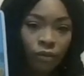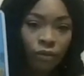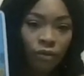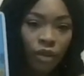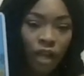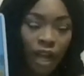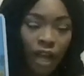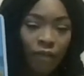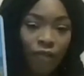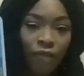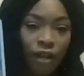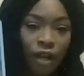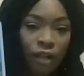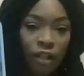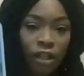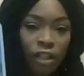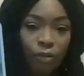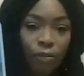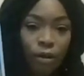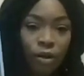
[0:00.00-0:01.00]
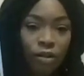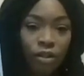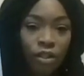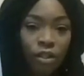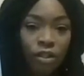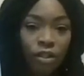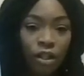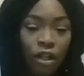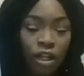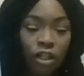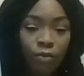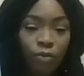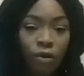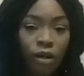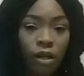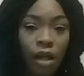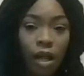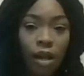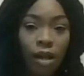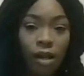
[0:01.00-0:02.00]
I feel like this person does bring a
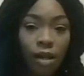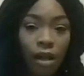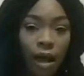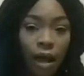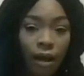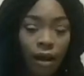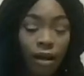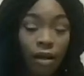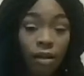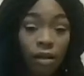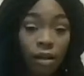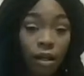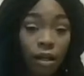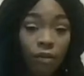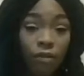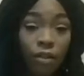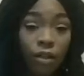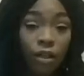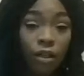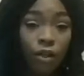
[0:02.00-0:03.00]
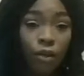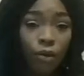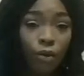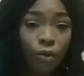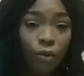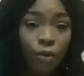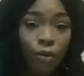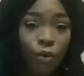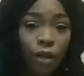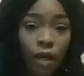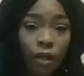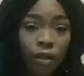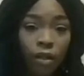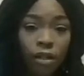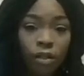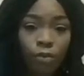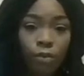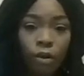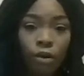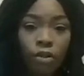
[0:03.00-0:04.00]
lot of light and love to you. Like this
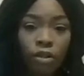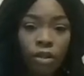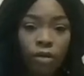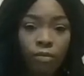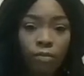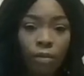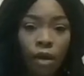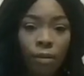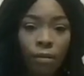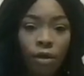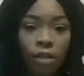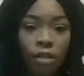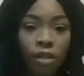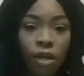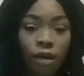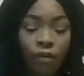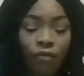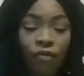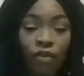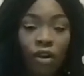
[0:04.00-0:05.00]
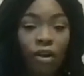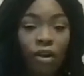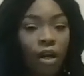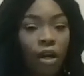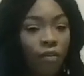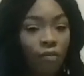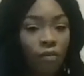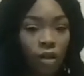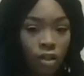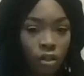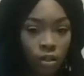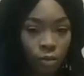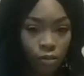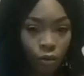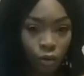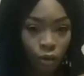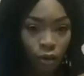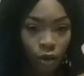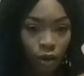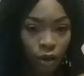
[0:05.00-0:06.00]
person maybe is like very heavily
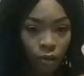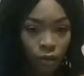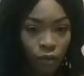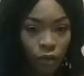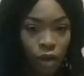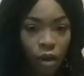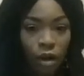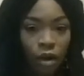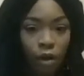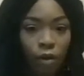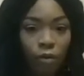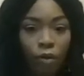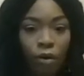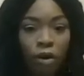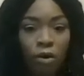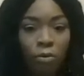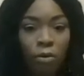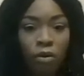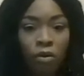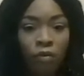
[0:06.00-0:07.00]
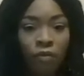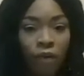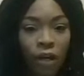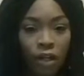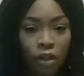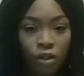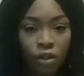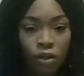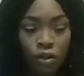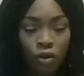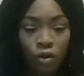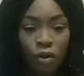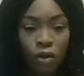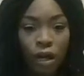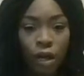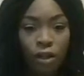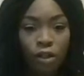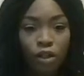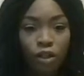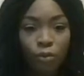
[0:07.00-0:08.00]
supportive, real motivational,
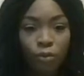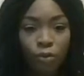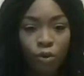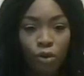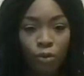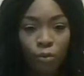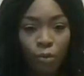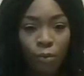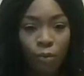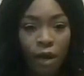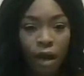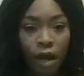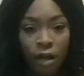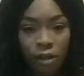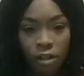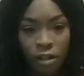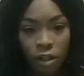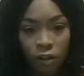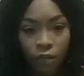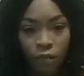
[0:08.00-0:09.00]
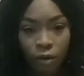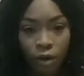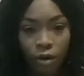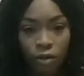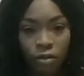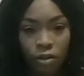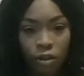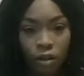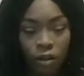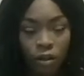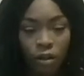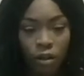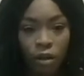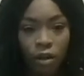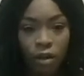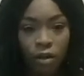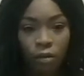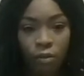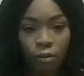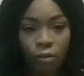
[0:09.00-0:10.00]
like super, super positive person,
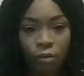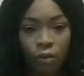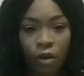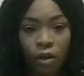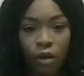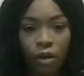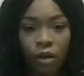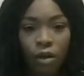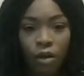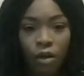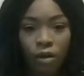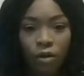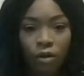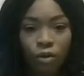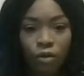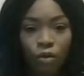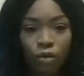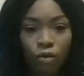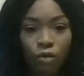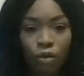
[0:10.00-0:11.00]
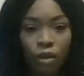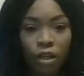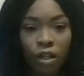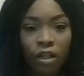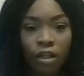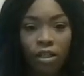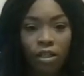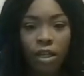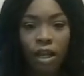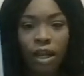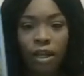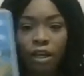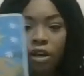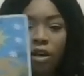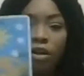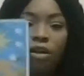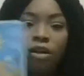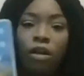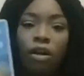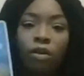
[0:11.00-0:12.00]
who is like your,
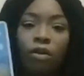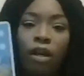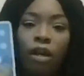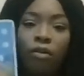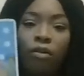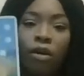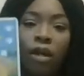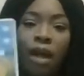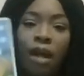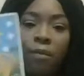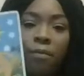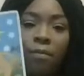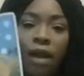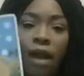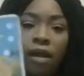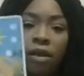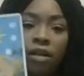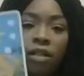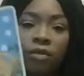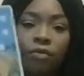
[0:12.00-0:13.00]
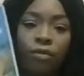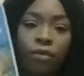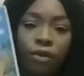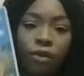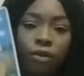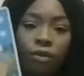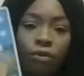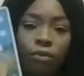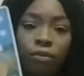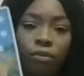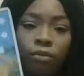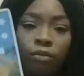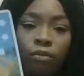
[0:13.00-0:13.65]
you know, they create balance for you.